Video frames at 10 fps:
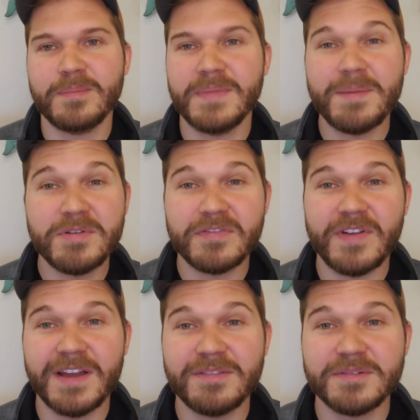Maybe you'll
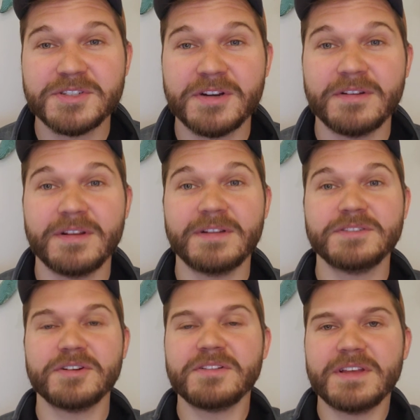find through
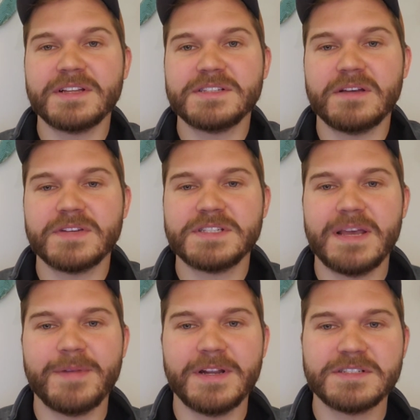journaling and
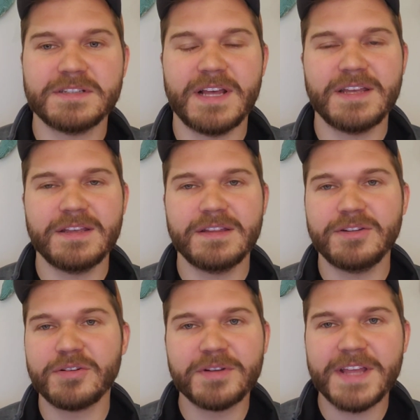self-examination that you
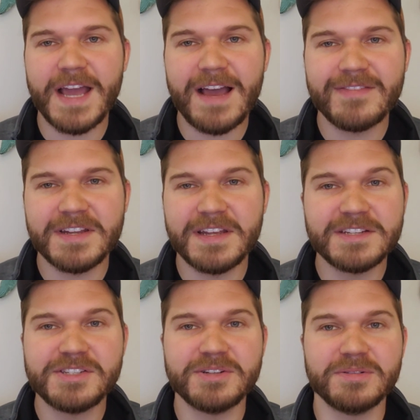don't really have any
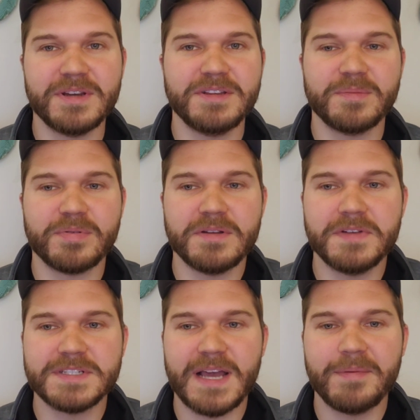issue in your
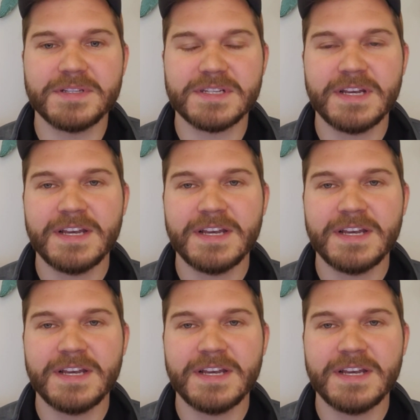previous habits.